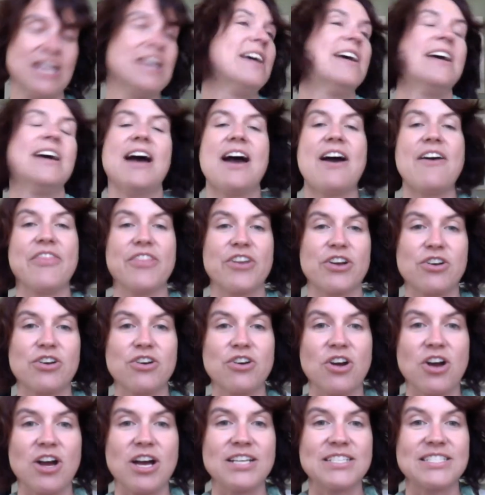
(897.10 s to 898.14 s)
on the
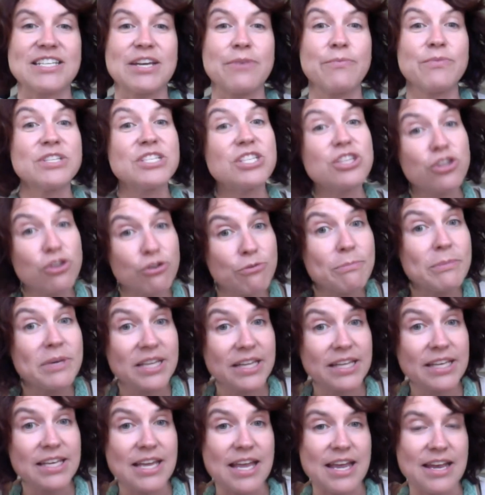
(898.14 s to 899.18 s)
cross and was
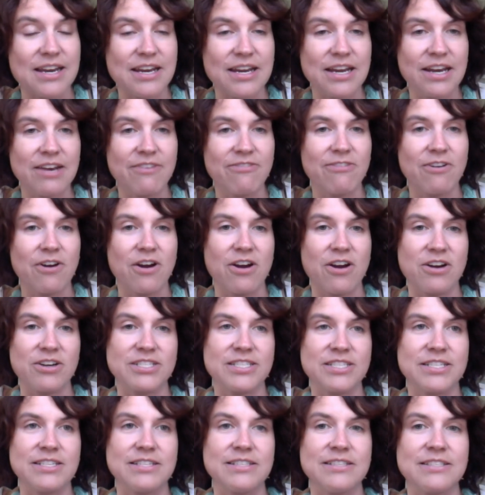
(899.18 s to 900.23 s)
humiliated for our
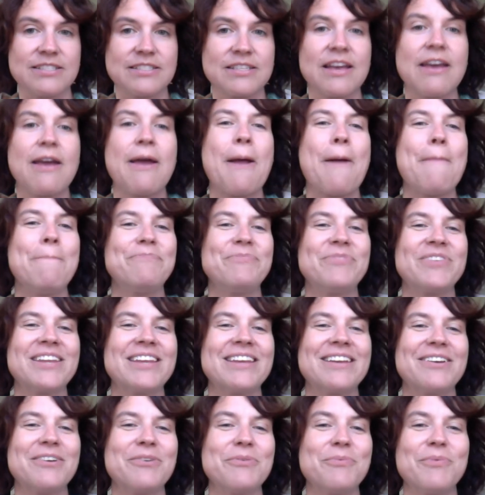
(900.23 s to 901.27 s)
sins,
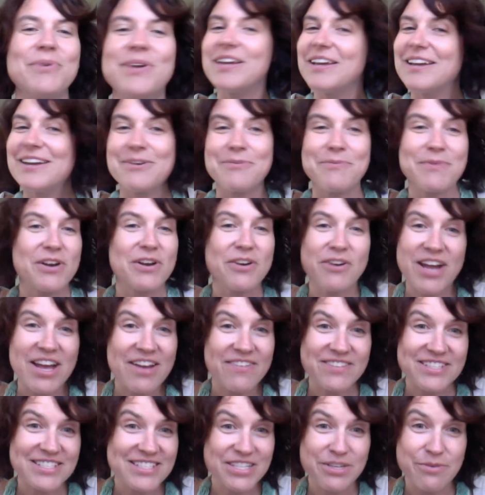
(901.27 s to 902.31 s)
we we don't have
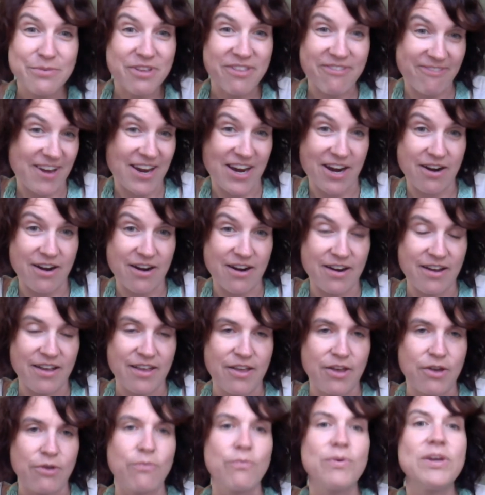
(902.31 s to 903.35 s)
to deal with fair.
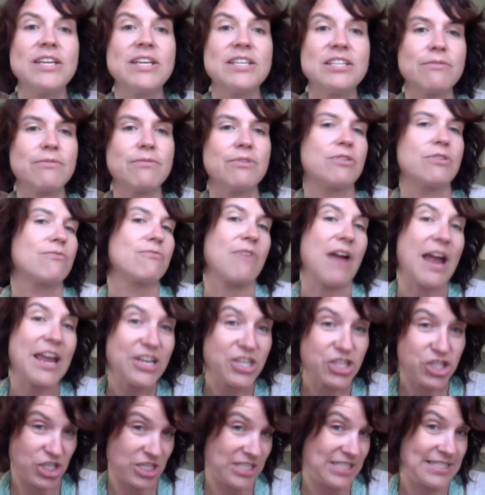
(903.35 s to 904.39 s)
We deal with
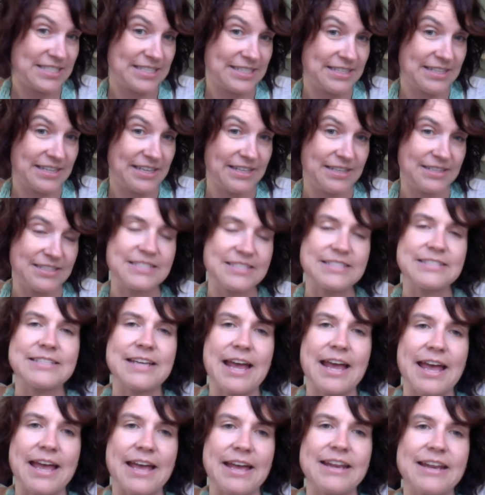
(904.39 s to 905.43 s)
righteous
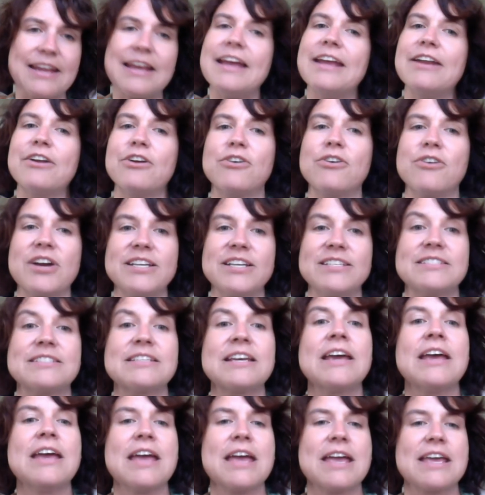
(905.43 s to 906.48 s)
instead, and Christ
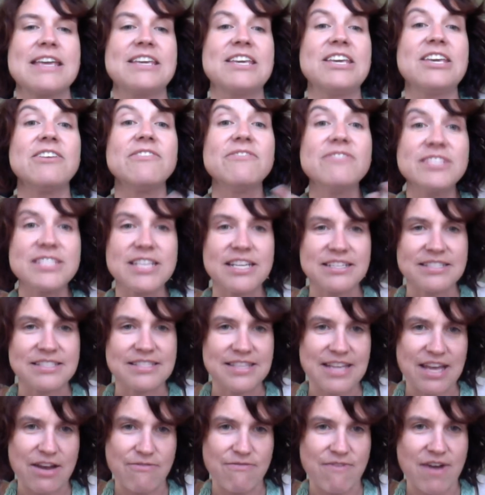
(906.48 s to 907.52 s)
gives us
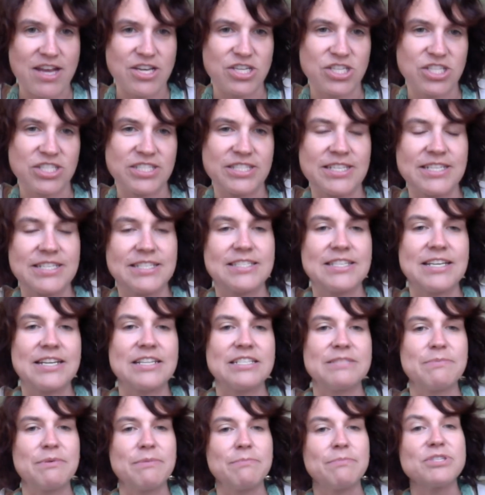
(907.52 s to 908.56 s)
that righteousness that has
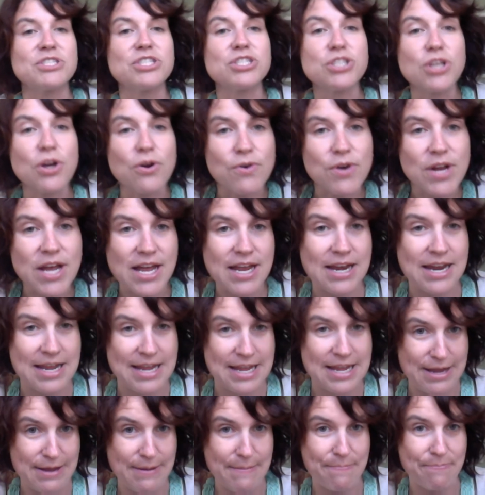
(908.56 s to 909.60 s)
been bestowed on
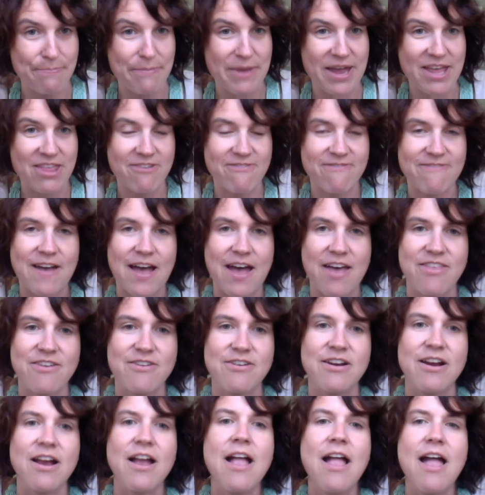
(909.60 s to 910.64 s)
him by the
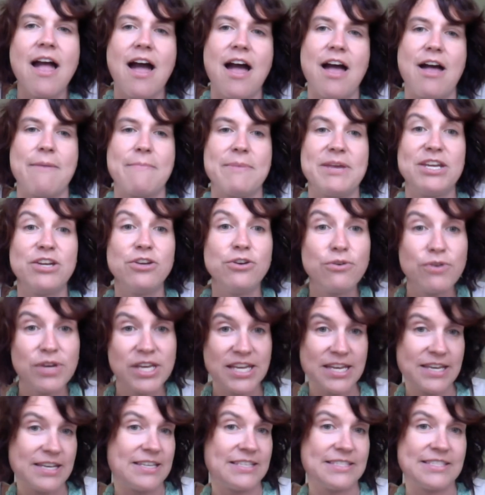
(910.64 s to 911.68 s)
Father, um, in who
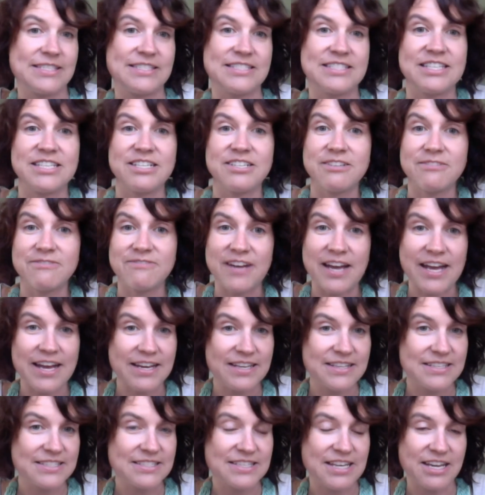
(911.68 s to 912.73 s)
he is as the
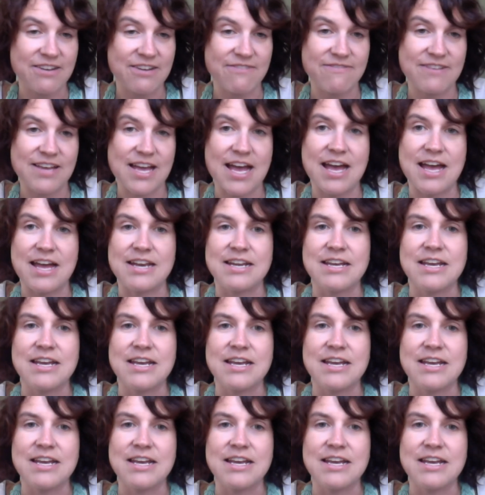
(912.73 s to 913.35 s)
divine Son of God,